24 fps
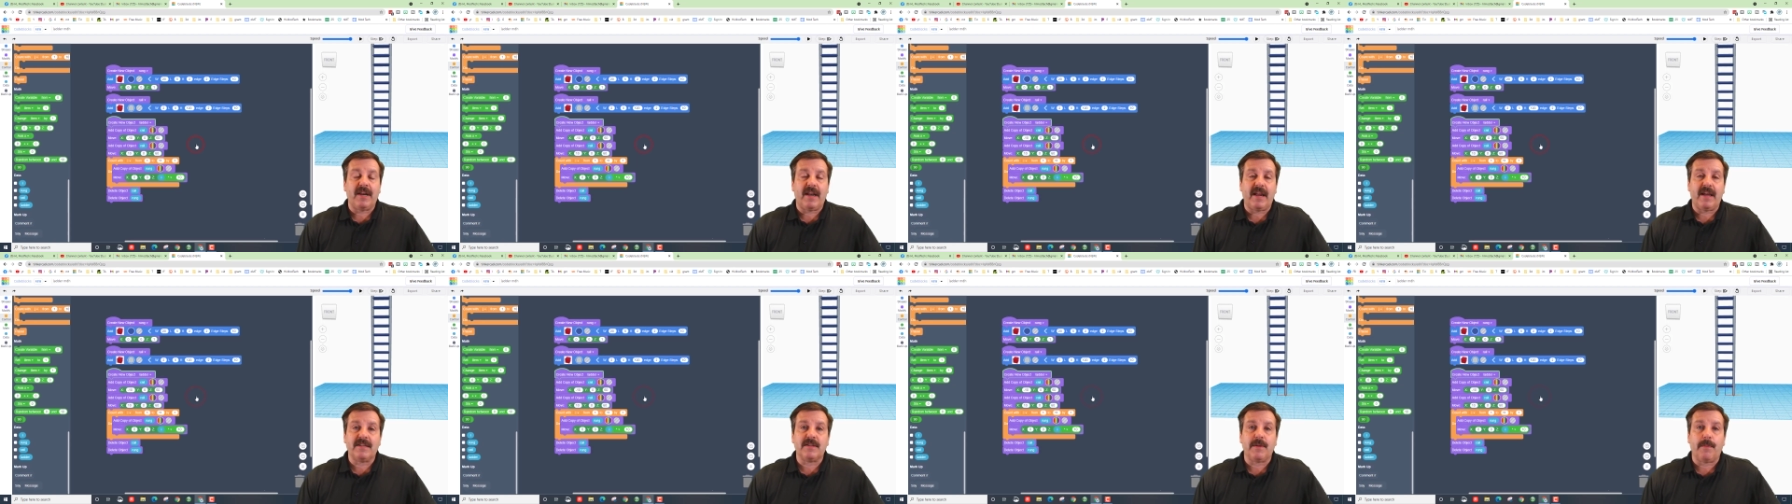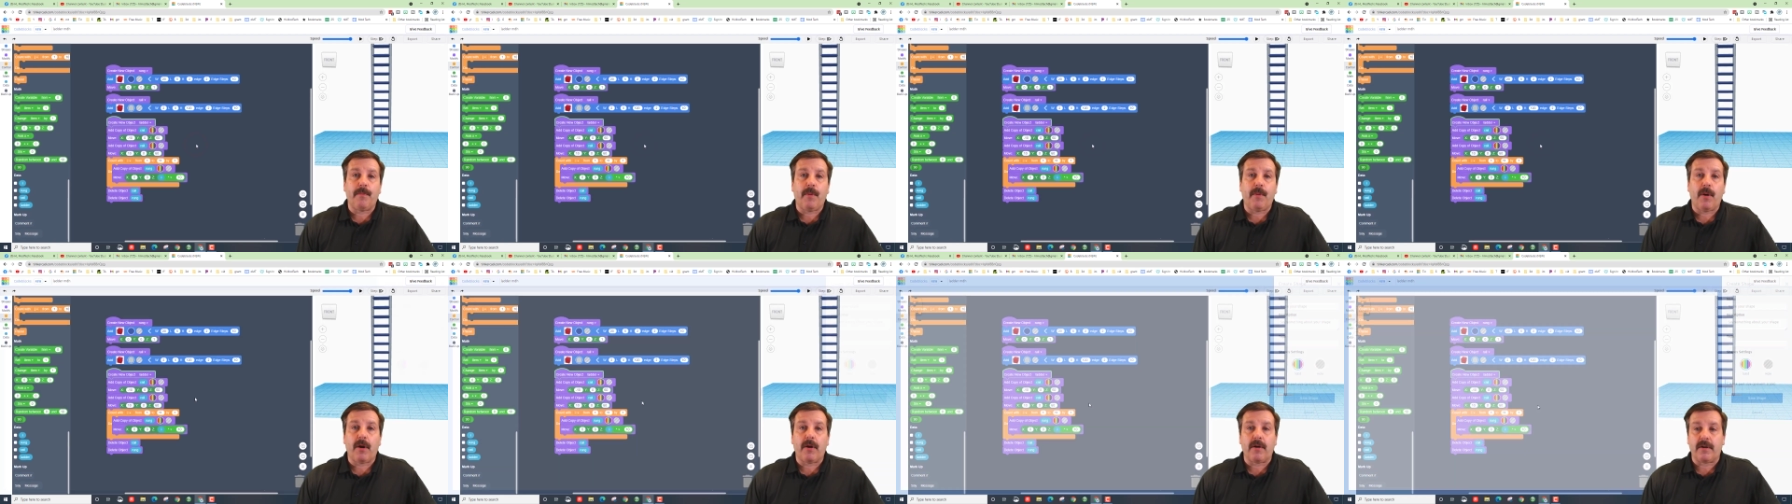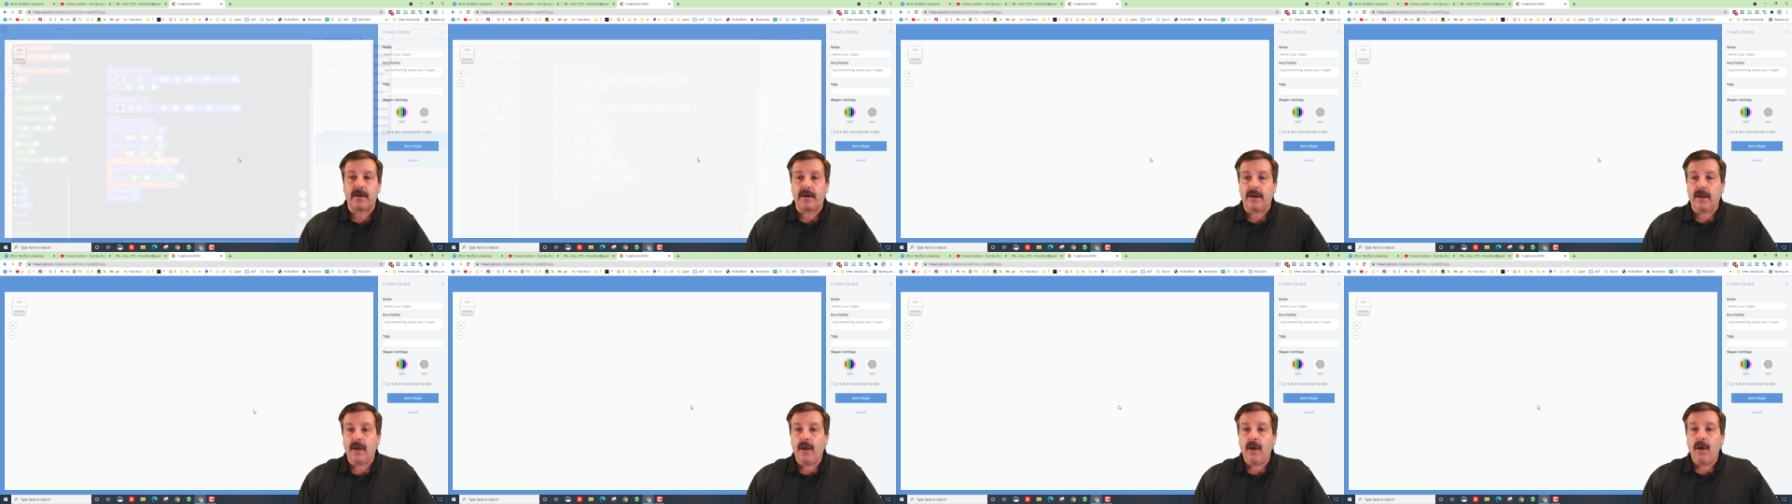as a
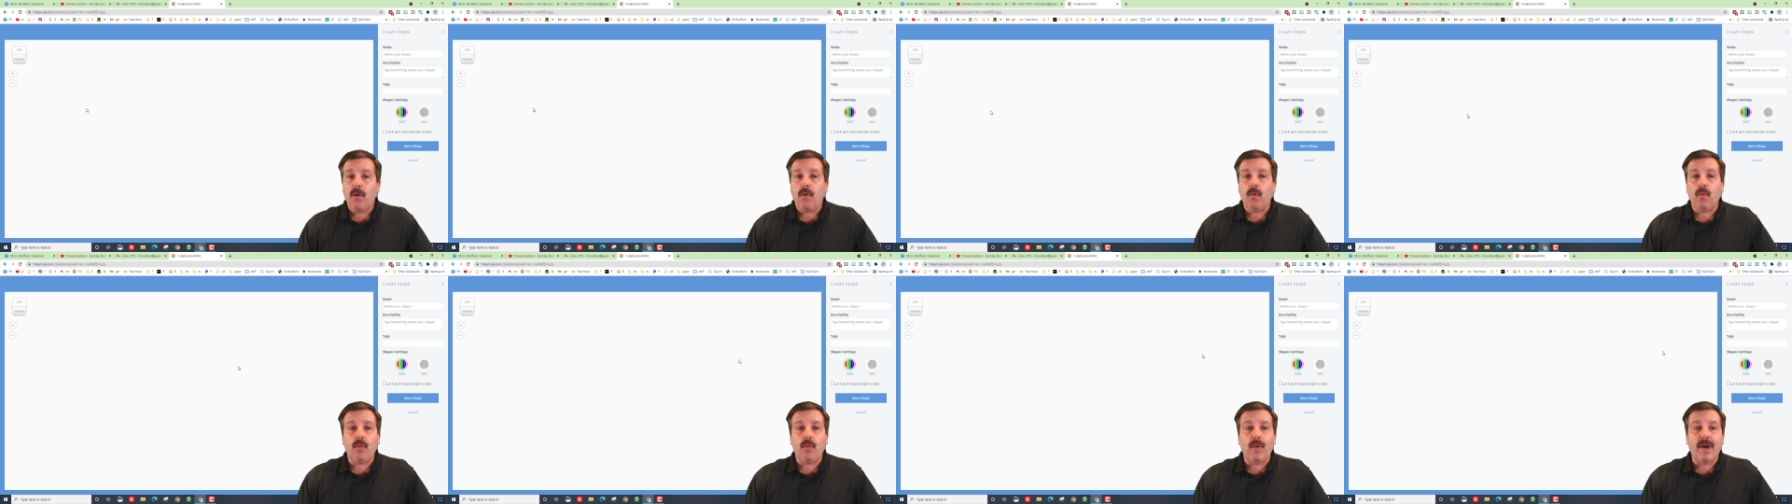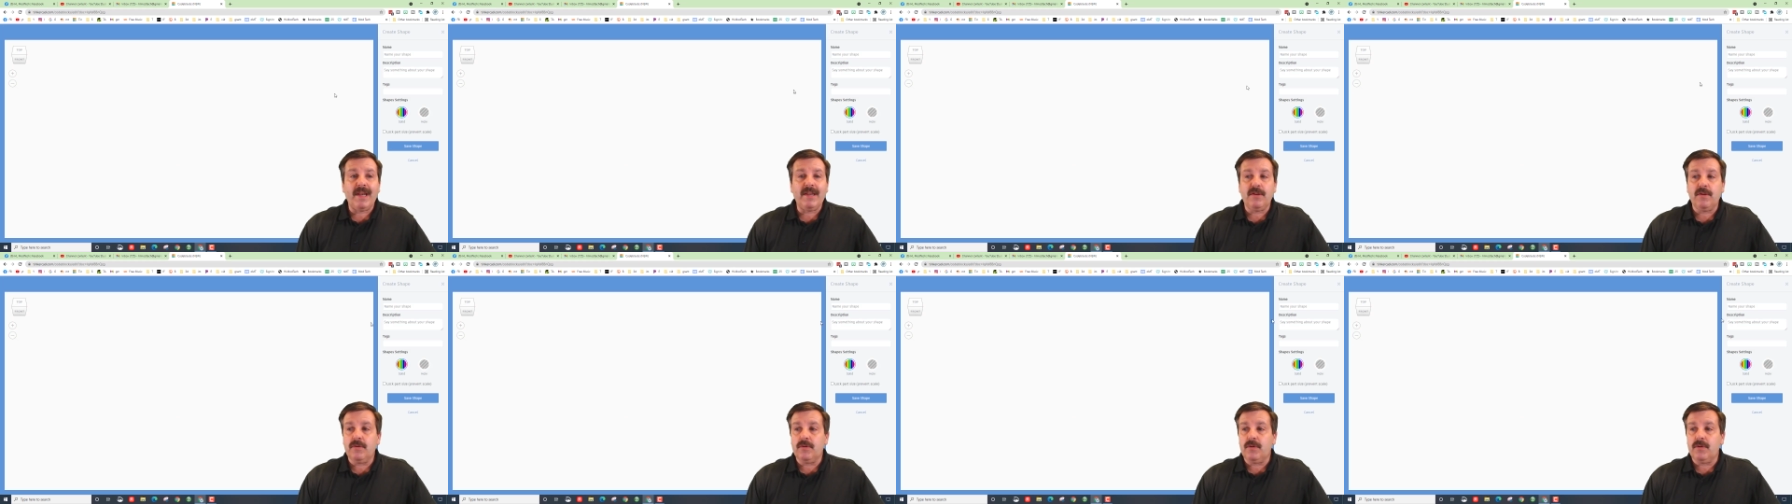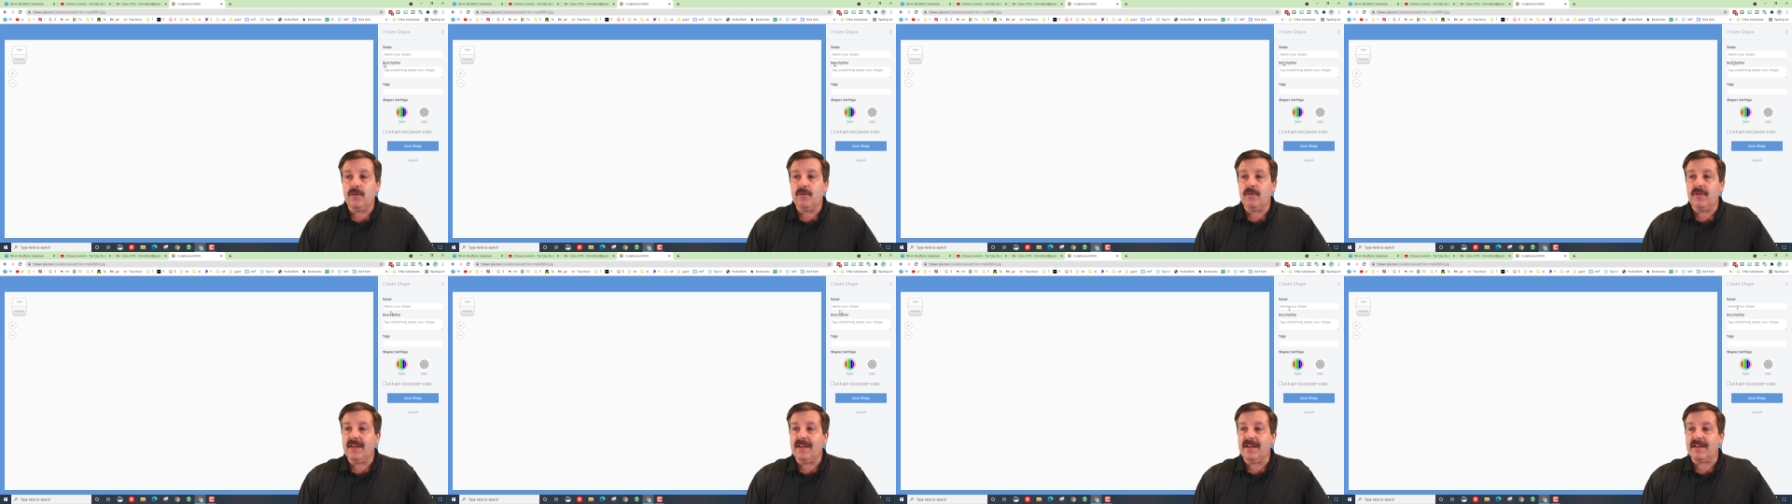part. When you
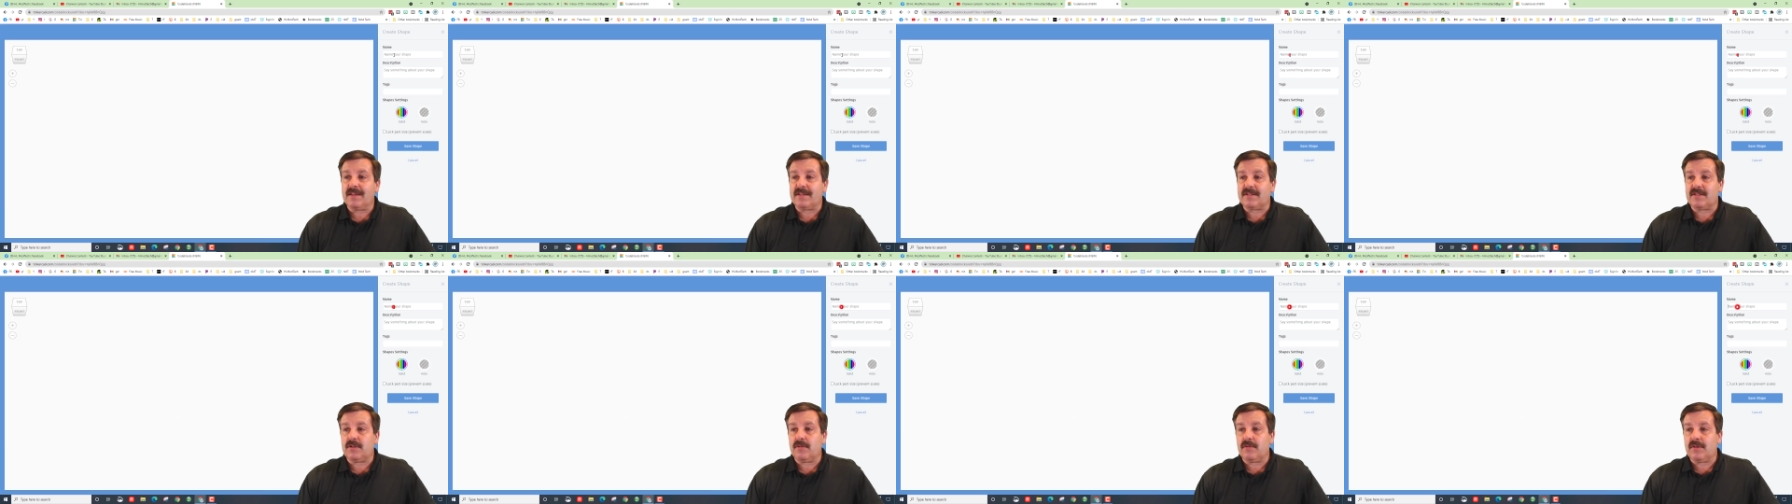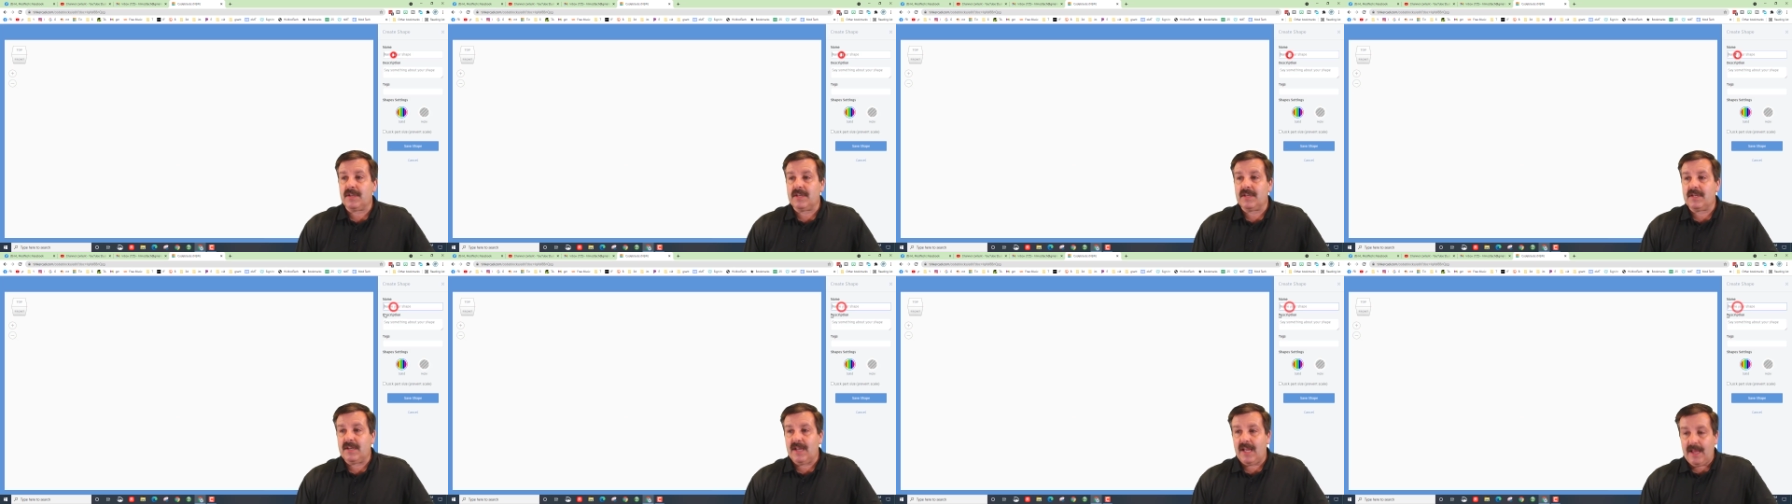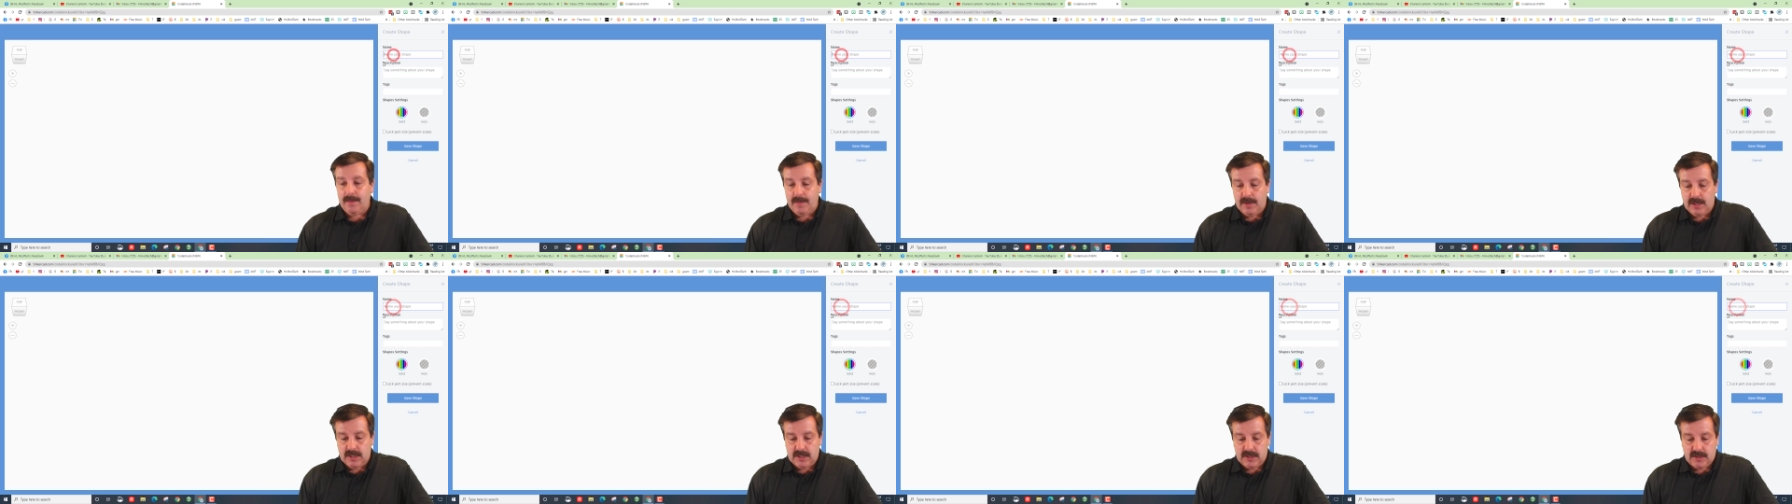do this, you can
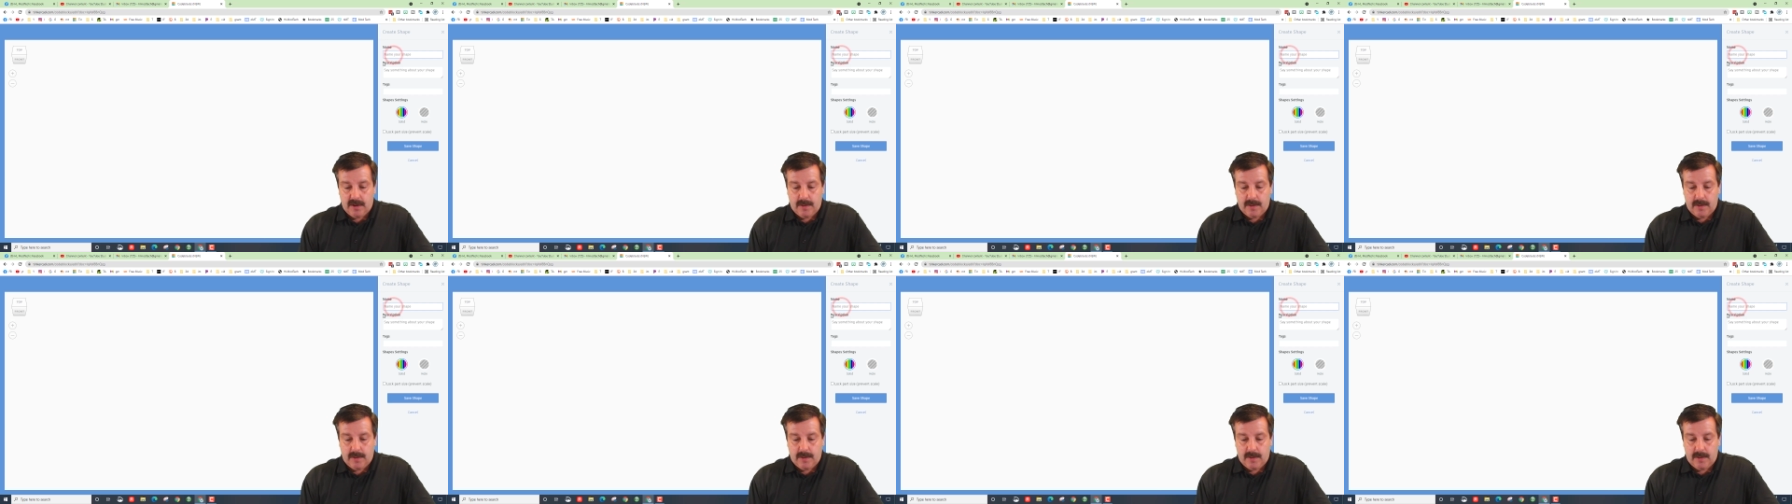name it.